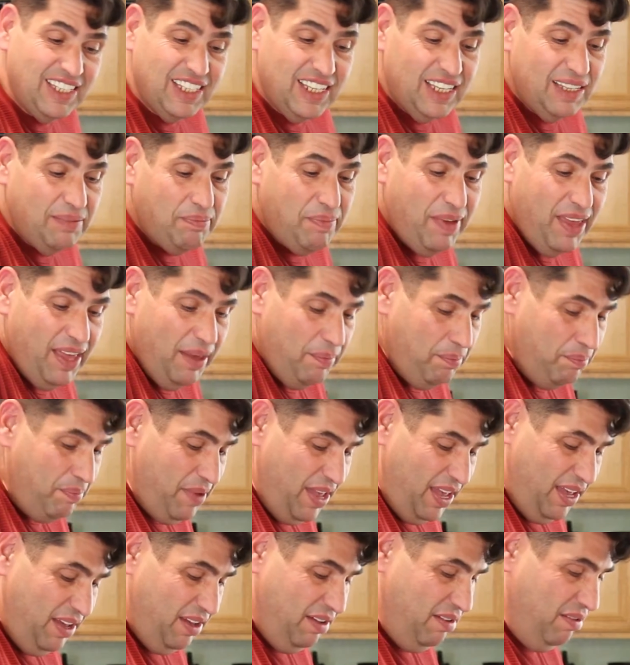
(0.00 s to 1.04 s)
just be a
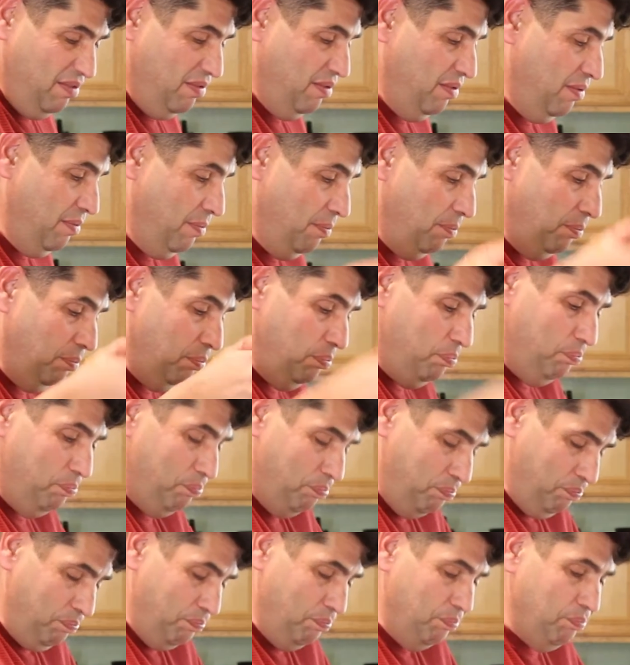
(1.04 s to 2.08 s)
big
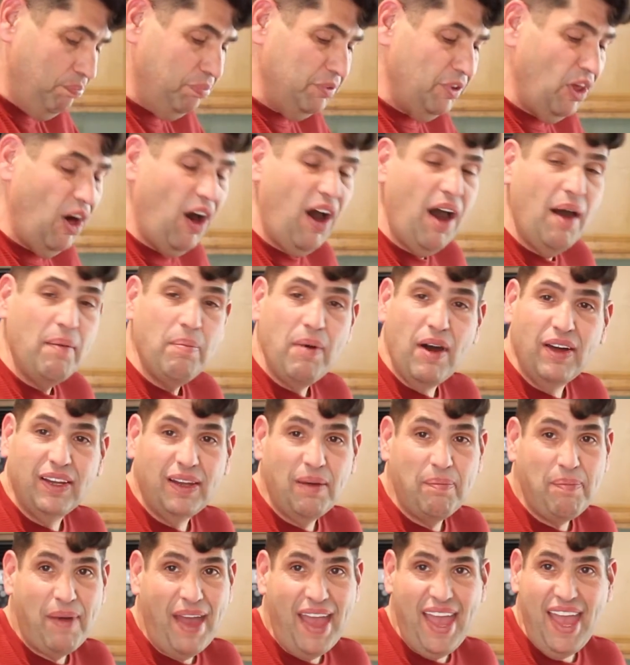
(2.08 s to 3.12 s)
glob on
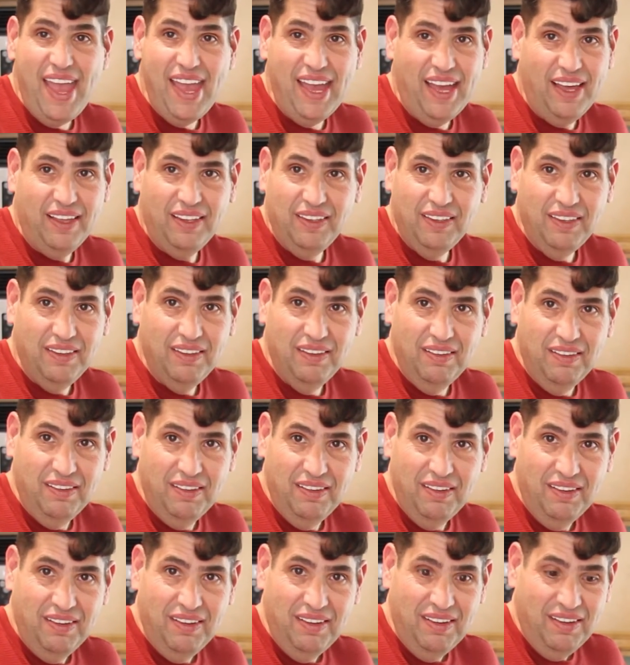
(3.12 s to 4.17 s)
a pan.
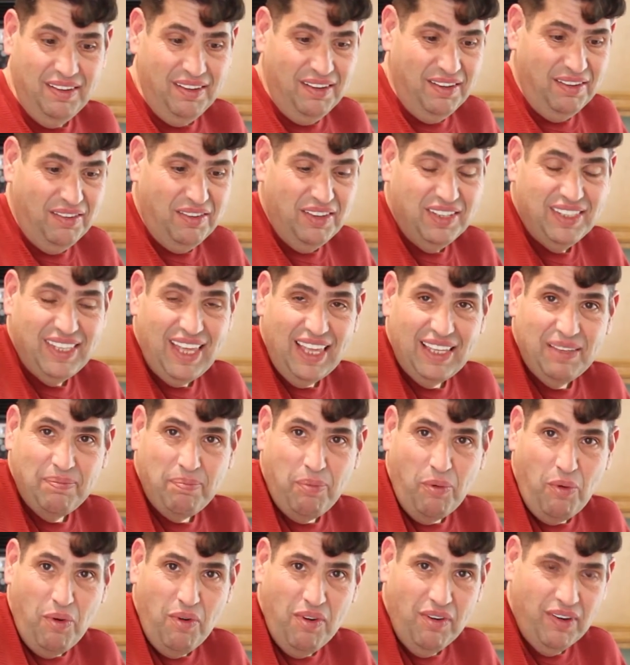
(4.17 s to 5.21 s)
Because that's
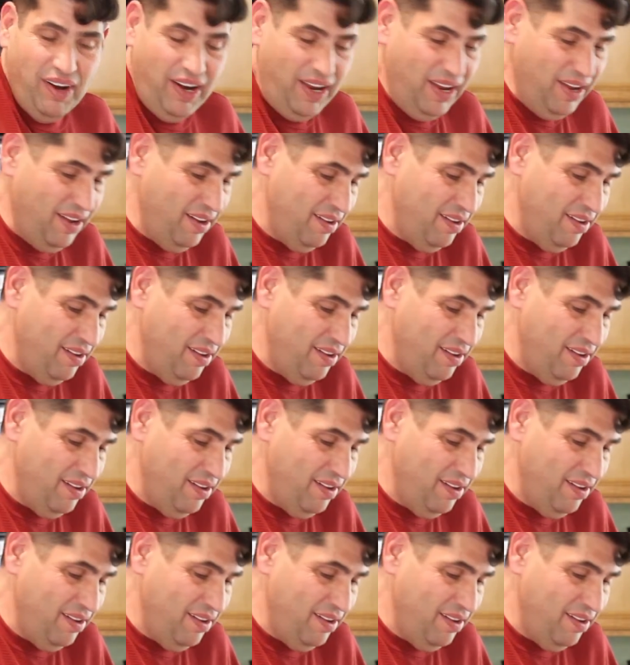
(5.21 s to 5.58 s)
boring.